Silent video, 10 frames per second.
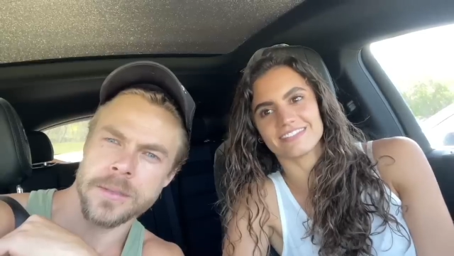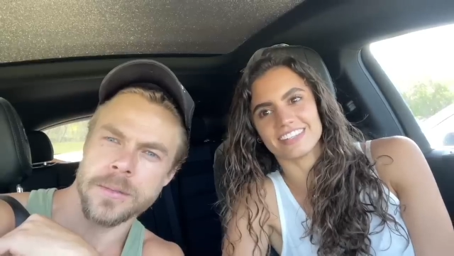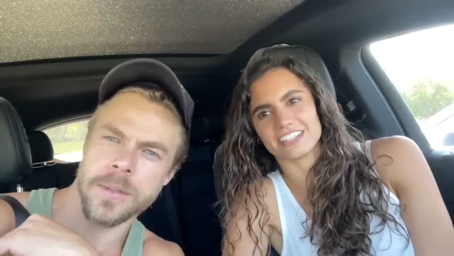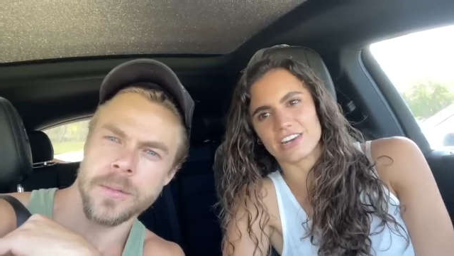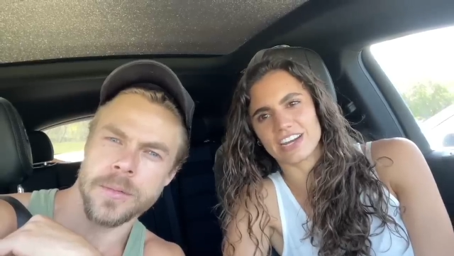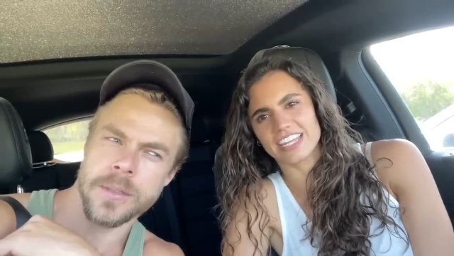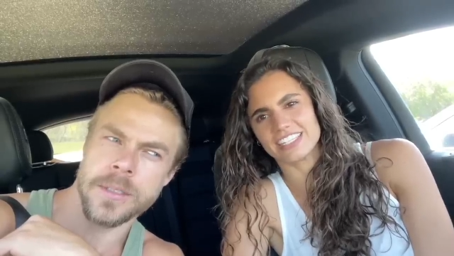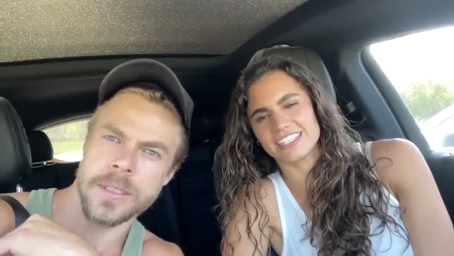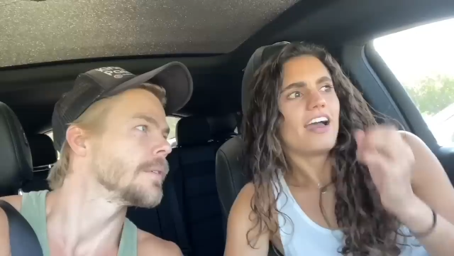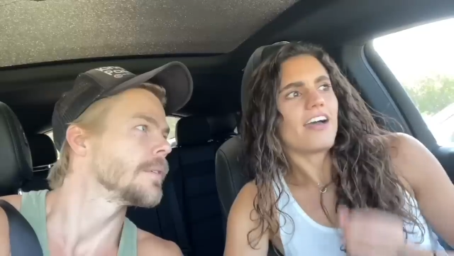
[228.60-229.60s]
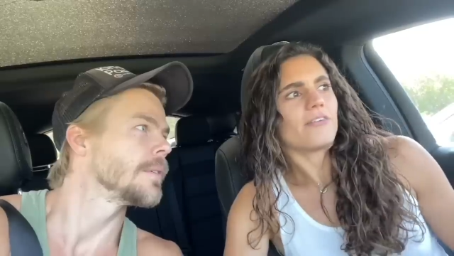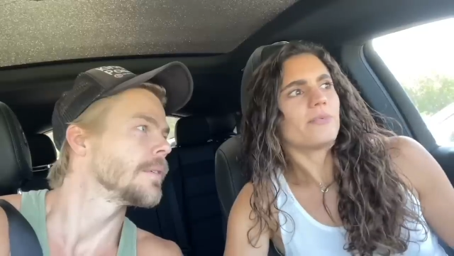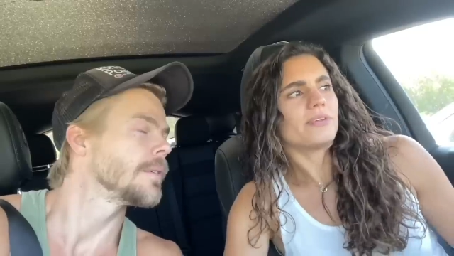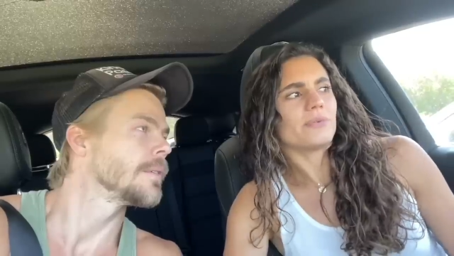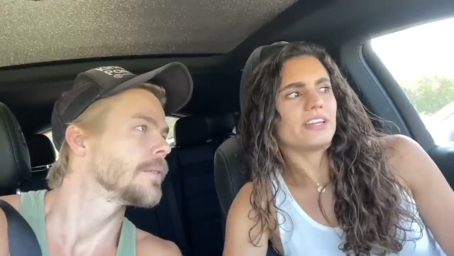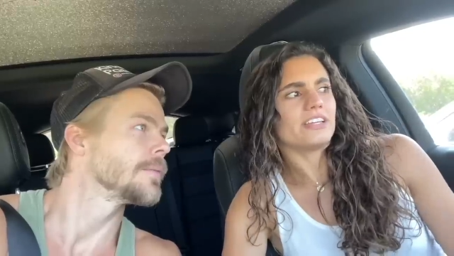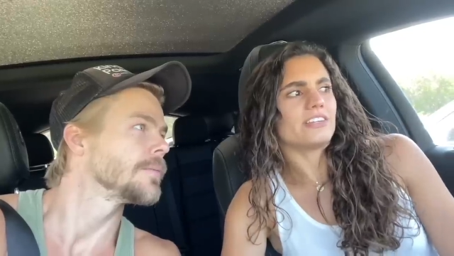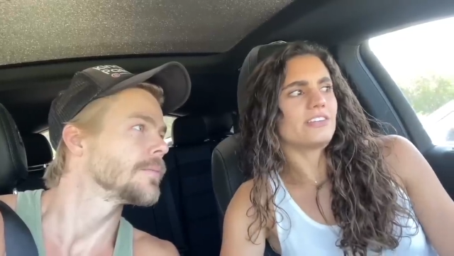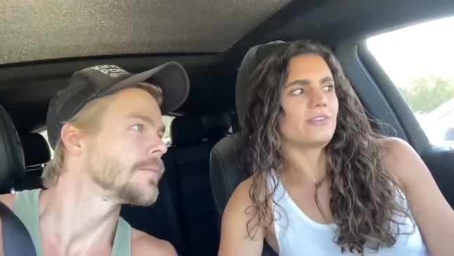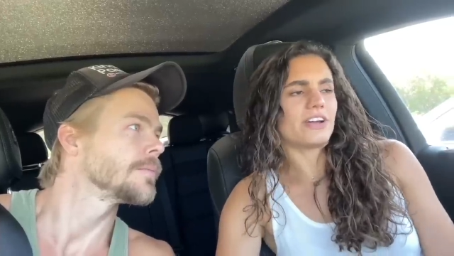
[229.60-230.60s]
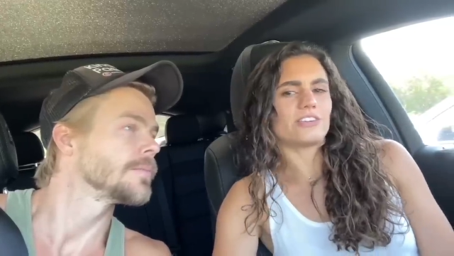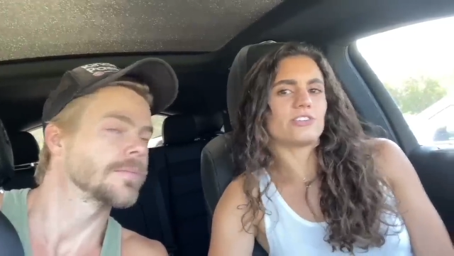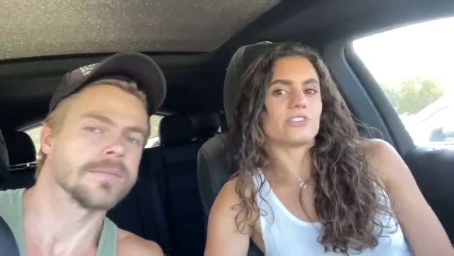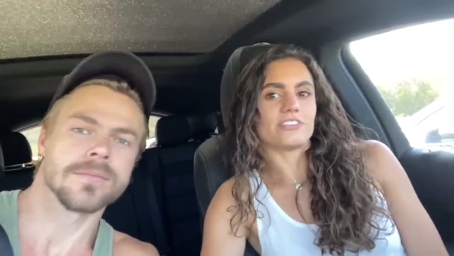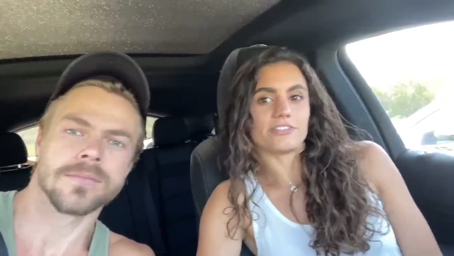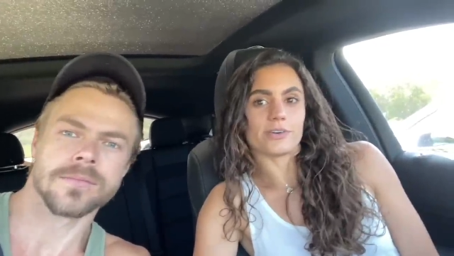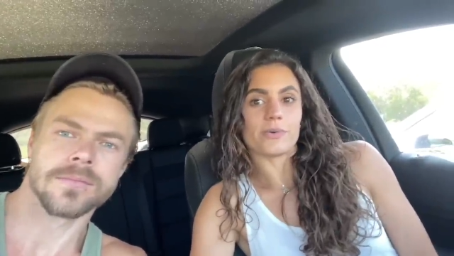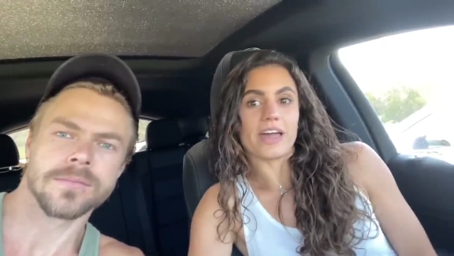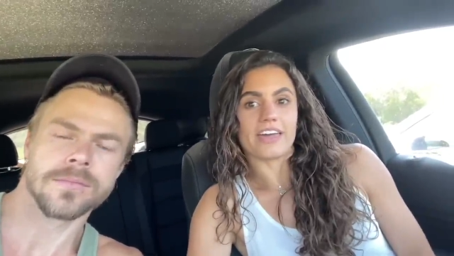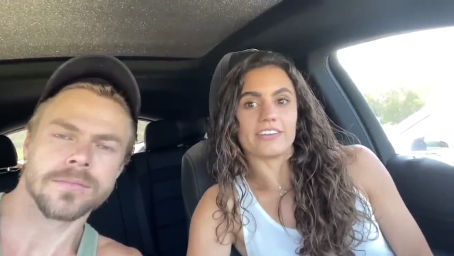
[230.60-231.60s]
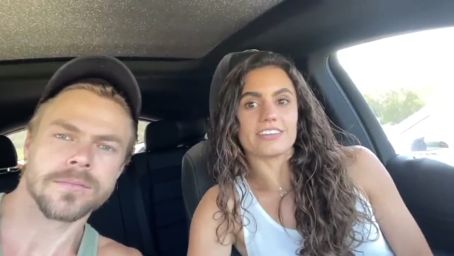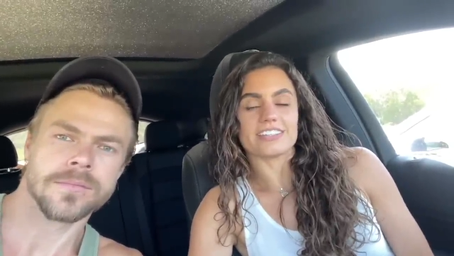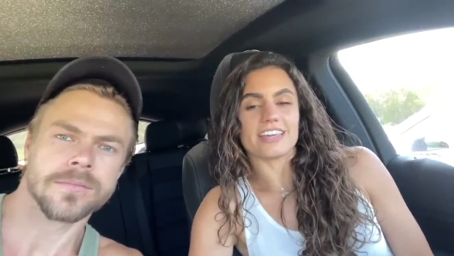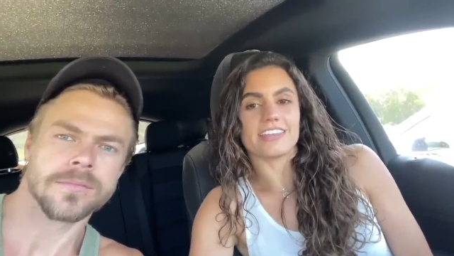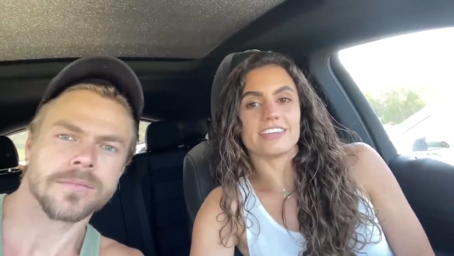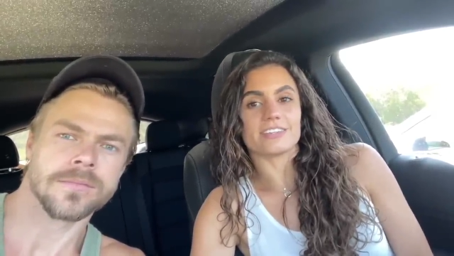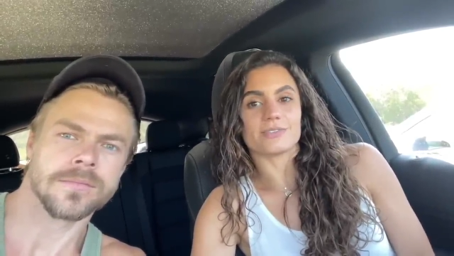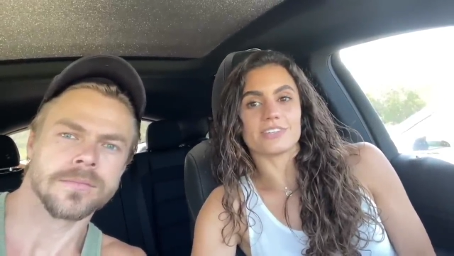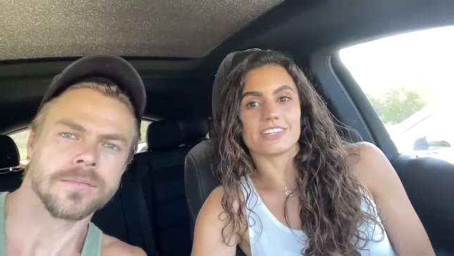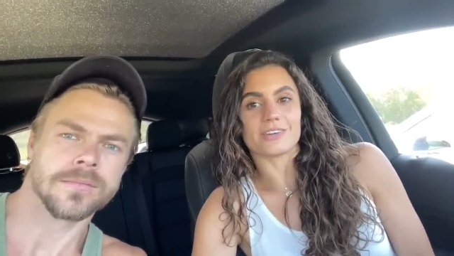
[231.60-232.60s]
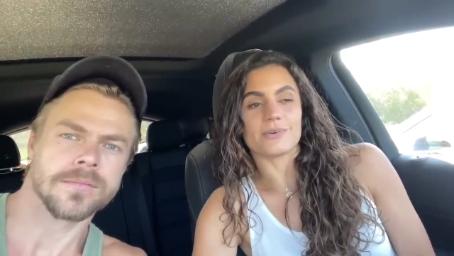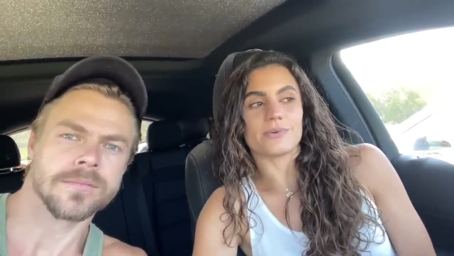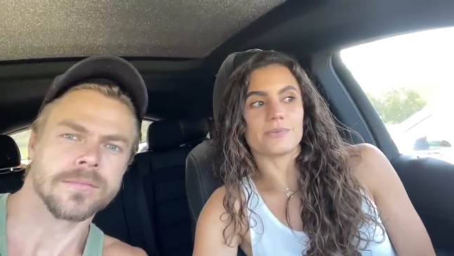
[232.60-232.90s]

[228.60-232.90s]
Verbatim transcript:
Speaker 1: and targets. I've been wanting to do archery for a while because I think it's really cool.